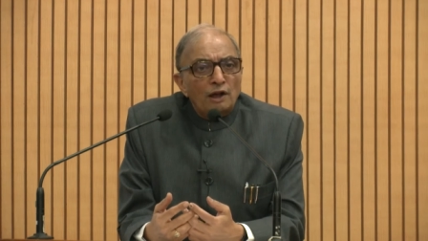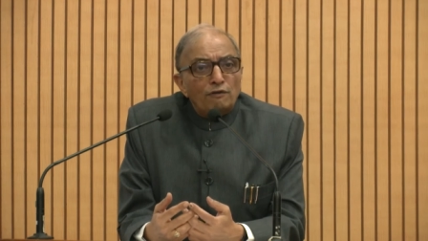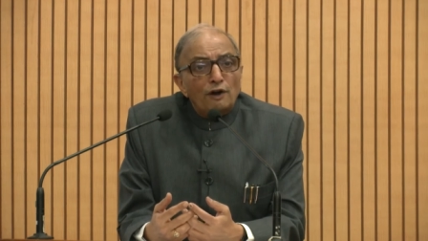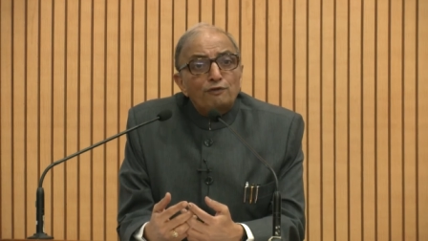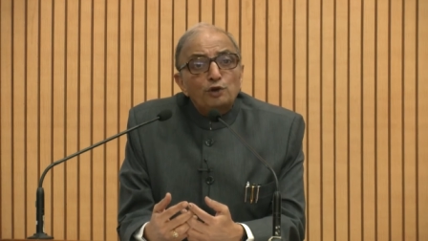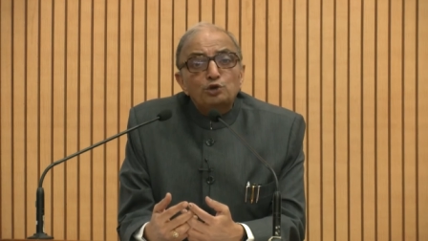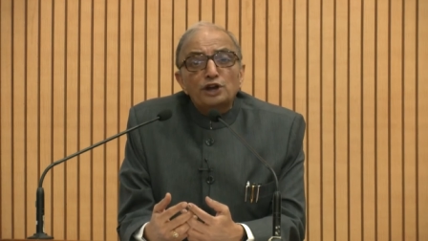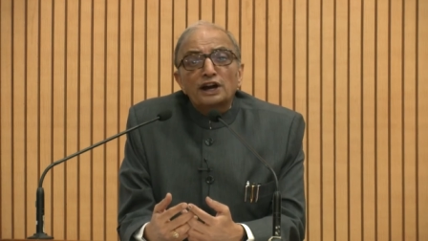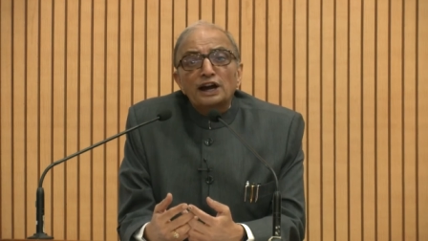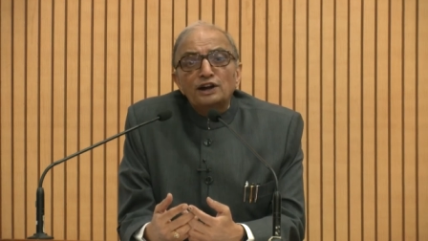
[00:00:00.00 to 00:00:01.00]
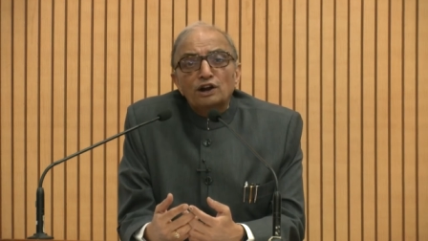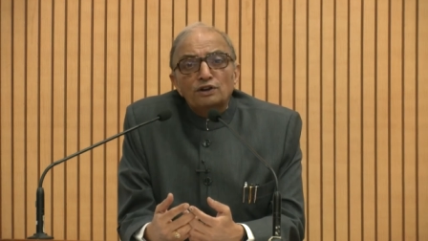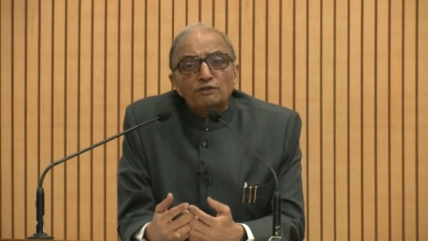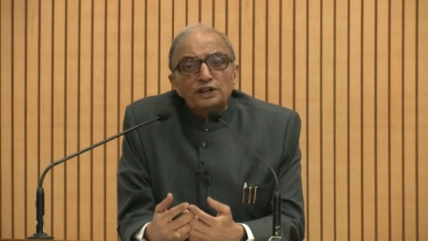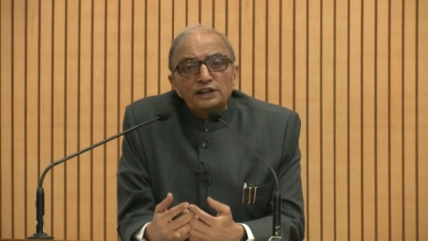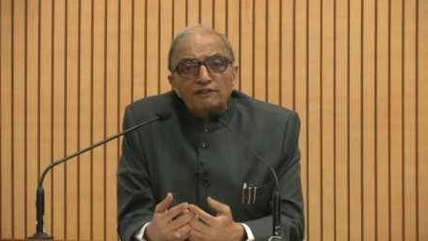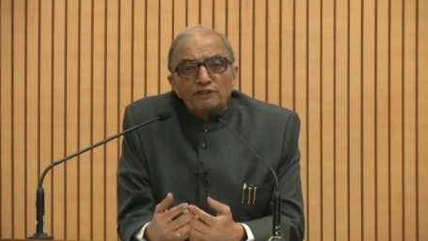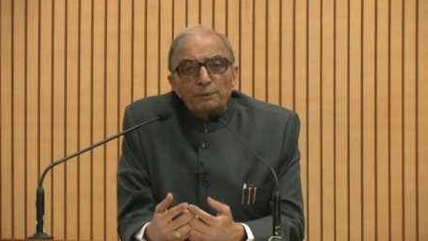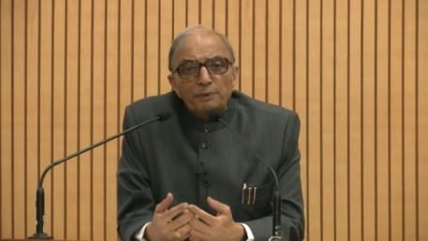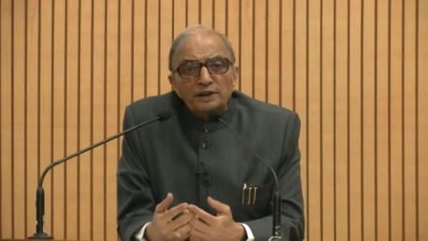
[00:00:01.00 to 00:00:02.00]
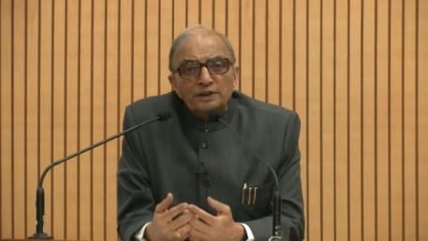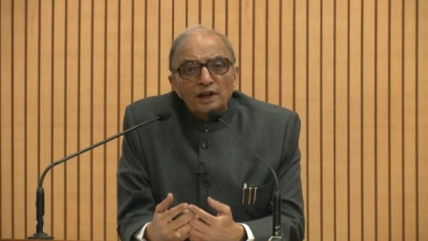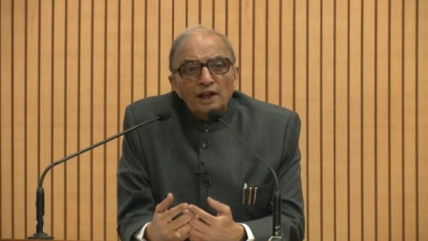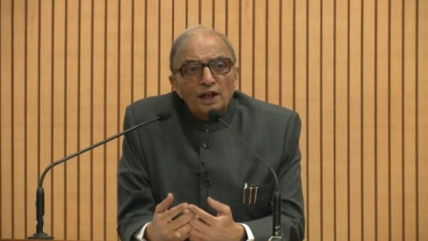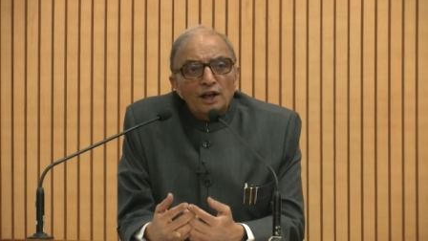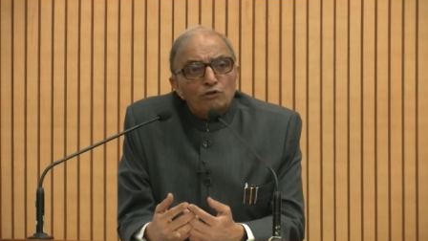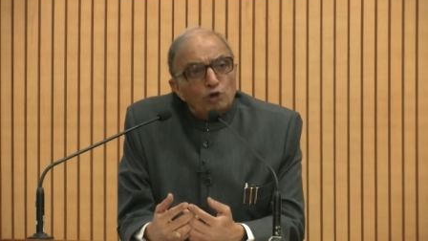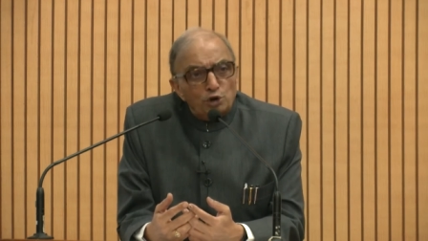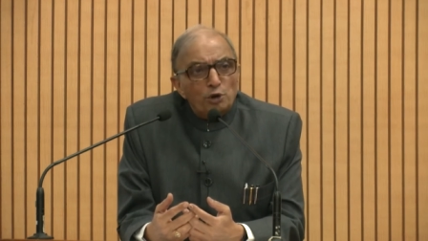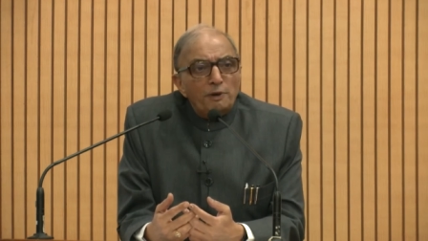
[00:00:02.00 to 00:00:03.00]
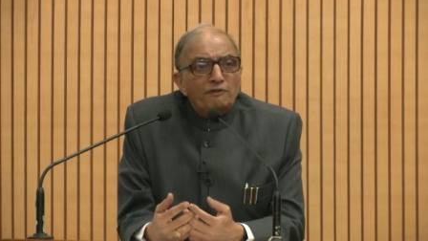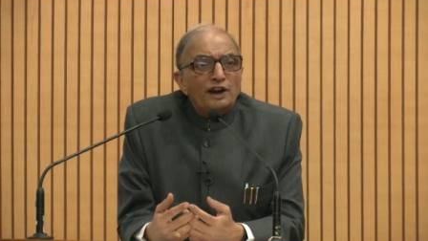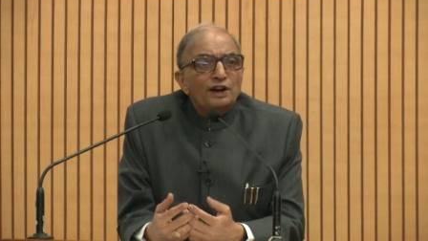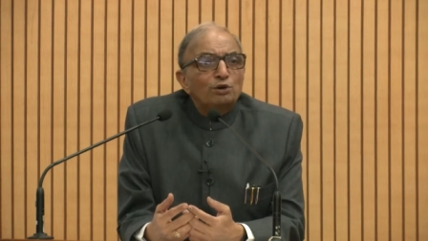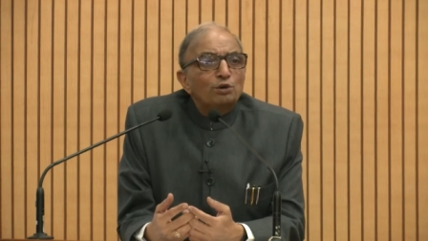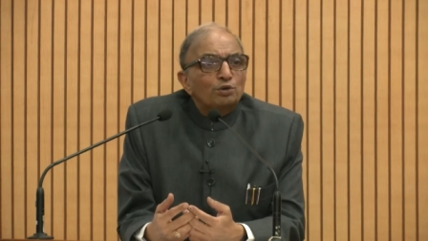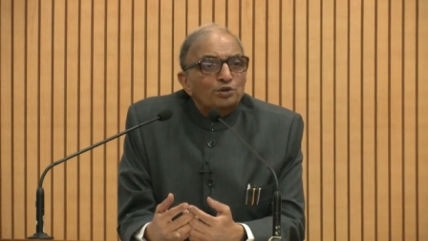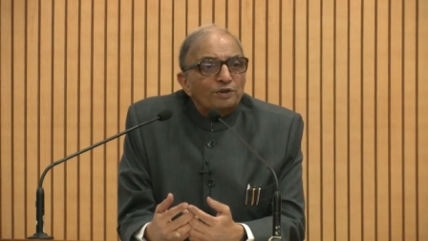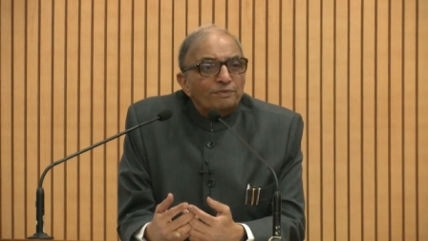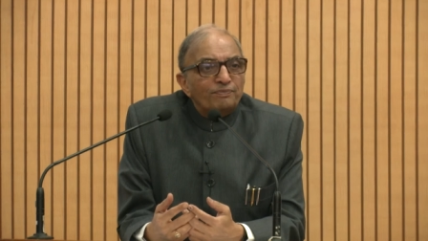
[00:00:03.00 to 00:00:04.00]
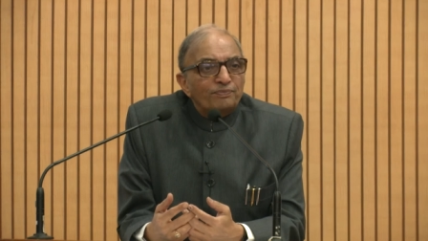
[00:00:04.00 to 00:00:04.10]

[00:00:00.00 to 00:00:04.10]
for future conduct of these FDPs. Would you be willing to do so?